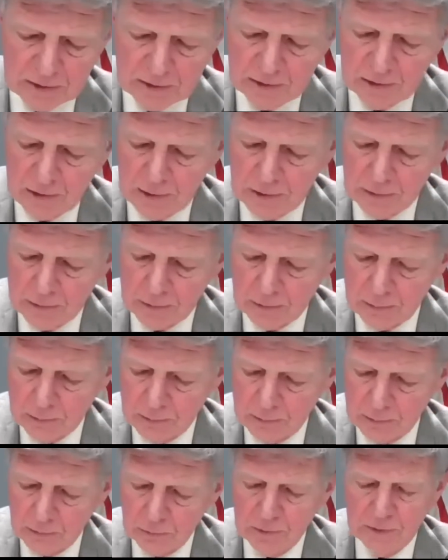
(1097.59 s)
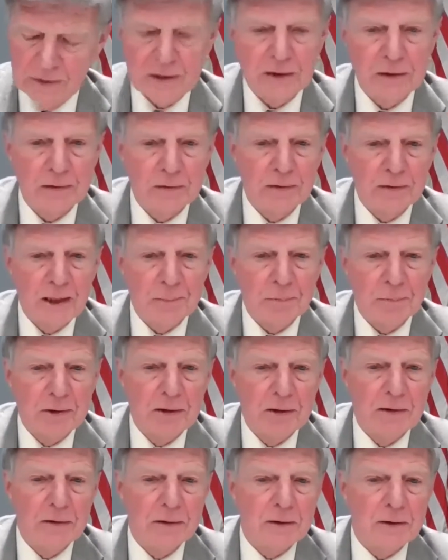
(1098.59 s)
Engineer Chris
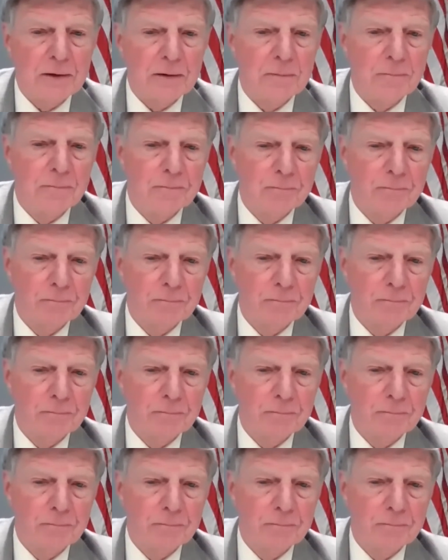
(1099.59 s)
Topkins.